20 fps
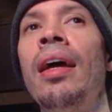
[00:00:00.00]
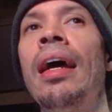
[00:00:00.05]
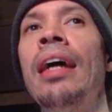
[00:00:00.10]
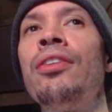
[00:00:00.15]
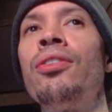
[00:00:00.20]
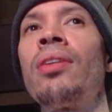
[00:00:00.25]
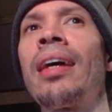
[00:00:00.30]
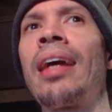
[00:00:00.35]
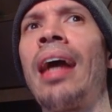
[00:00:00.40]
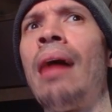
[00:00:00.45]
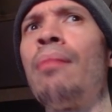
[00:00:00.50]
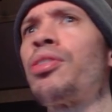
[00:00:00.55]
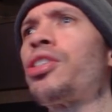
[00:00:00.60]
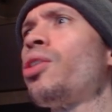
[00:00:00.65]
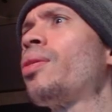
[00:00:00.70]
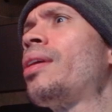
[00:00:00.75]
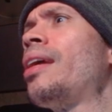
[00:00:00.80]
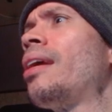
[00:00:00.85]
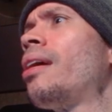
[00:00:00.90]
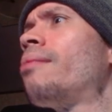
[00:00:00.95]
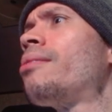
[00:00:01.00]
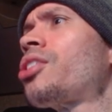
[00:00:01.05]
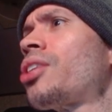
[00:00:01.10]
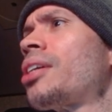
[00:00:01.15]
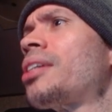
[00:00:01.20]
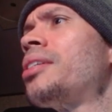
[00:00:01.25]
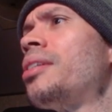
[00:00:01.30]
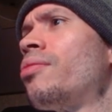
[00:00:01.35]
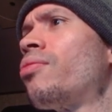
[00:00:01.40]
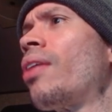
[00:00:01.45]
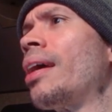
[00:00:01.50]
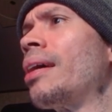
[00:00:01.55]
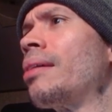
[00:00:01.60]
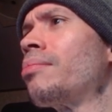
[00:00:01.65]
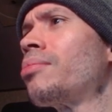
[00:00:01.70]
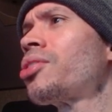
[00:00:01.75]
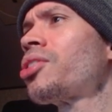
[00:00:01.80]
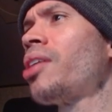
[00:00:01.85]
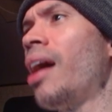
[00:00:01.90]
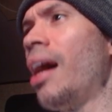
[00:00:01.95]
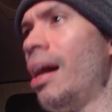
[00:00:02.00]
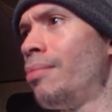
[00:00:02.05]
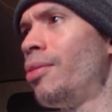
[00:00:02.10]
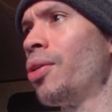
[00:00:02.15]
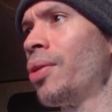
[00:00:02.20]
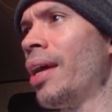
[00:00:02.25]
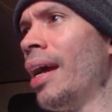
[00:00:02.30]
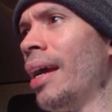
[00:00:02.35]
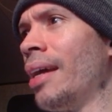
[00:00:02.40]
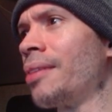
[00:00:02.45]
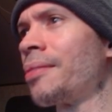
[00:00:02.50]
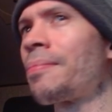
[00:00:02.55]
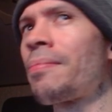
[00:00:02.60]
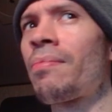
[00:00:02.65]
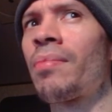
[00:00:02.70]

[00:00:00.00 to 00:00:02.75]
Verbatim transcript: And you're like, I'm still getting over 60 frames. I'm okay.